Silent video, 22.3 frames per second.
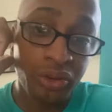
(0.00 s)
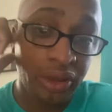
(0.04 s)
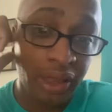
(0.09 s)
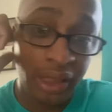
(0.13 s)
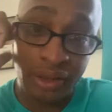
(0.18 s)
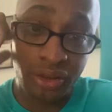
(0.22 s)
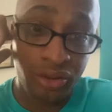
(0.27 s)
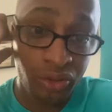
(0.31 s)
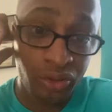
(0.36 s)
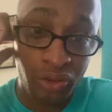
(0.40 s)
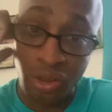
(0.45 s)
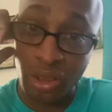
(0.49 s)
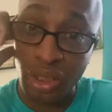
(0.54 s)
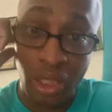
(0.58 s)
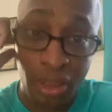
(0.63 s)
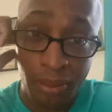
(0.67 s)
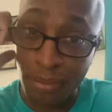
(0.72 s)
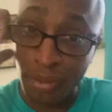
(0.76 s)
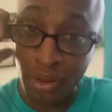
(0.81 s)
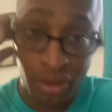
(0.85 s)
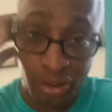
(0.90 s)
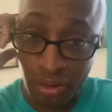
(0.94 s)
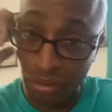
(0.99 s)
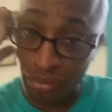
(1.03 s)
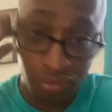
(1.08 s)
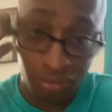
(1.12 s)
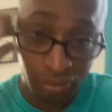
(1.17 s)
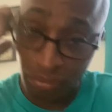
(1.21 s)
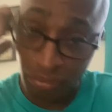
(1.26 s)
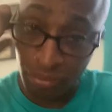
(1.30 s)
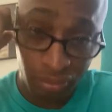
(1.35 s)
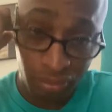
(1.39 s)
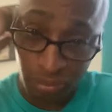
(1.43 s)
is actually doing a lot better.
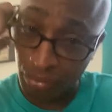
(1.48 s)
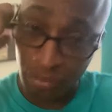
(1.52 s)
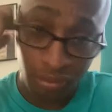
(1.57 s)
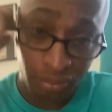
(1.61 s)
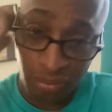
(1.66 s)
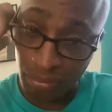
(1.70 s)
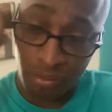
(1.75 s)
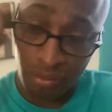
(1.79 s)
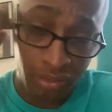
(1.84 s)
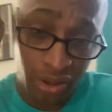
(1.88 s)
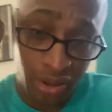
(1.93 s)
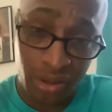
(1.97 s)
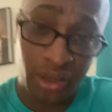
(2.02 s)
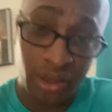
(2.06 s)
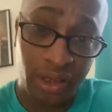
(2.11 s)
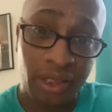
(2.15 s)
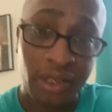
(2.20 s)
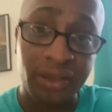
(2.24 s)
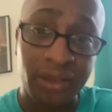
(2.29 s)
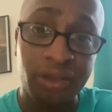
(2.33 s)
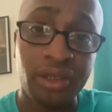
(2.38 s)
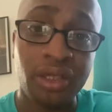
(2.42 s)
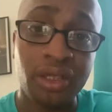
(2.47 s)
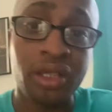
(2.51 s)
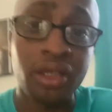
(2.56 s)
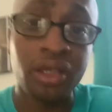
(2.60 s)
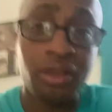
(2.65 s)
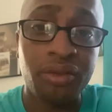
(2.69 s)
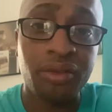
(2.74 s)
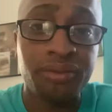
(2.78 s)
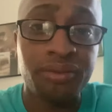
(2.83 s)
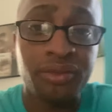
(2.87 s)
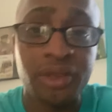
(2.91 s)
They said his
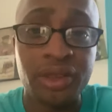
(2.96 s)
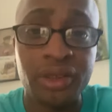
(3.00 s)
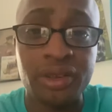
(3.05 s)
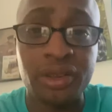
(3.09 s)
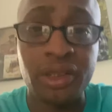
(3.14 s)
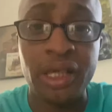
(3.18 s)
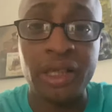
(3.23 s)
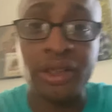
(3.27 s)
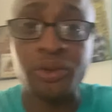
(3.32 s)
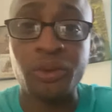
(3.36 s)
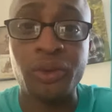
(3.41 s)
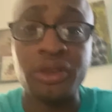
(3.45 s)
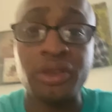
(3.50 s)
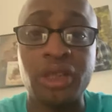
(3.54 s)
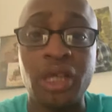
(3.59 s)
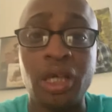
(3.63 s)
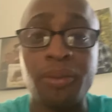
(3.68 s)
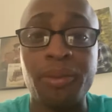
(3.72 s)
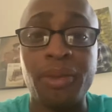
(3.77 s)
um his X-rays came